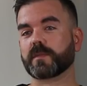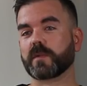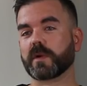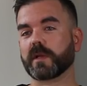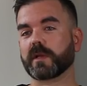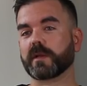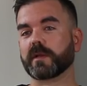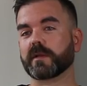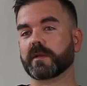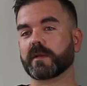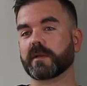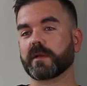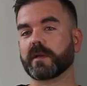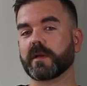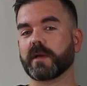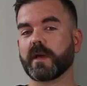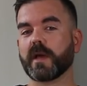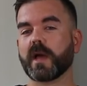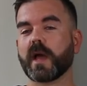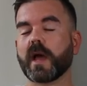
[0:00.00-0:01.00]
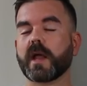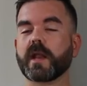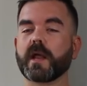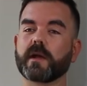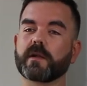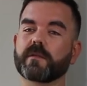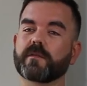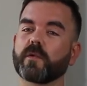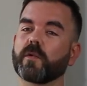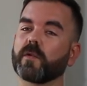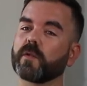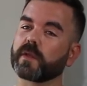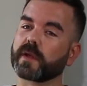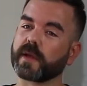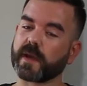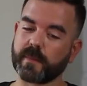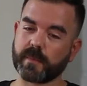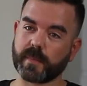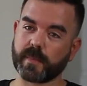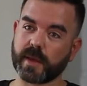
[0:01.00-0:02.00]
brilliant. And out of all the
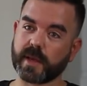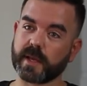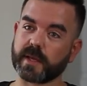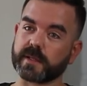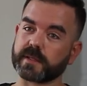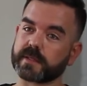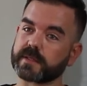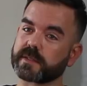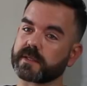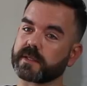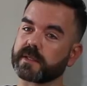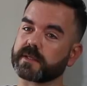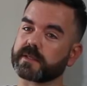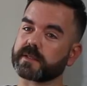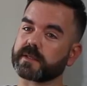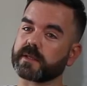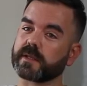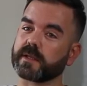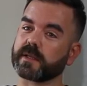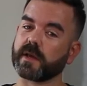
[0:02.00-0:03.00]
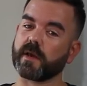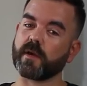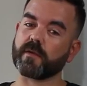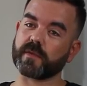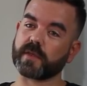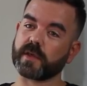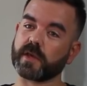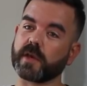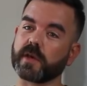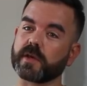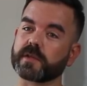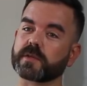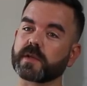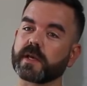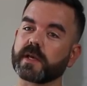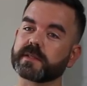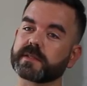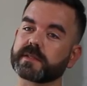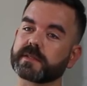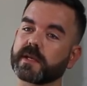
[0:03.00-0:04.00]
campaigns this over the years,
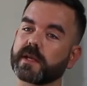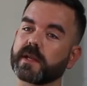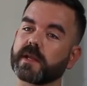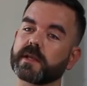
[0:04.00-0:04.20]
is,